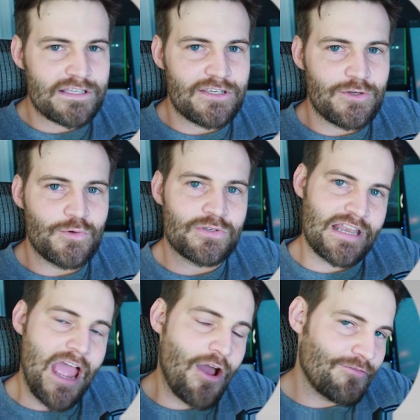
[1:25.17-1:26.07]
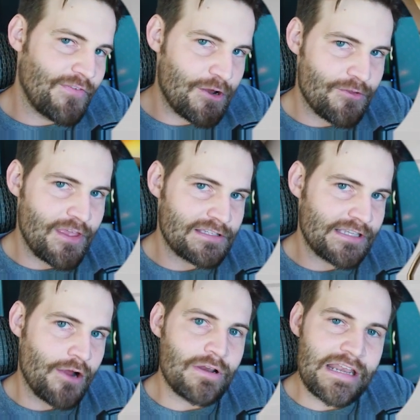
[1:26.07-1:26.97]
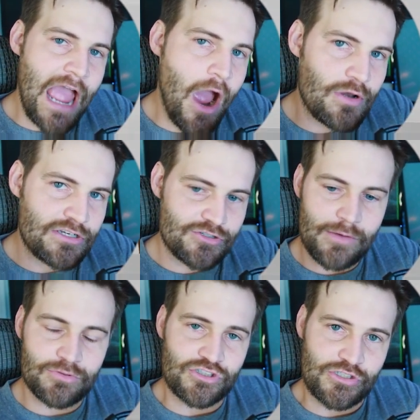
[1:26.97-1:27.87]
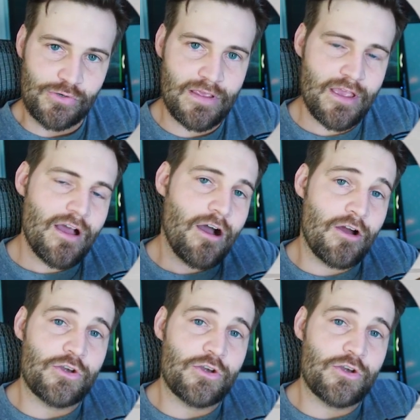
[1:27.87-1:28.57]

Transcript: to use and how to figure things out and how to troubleshoot on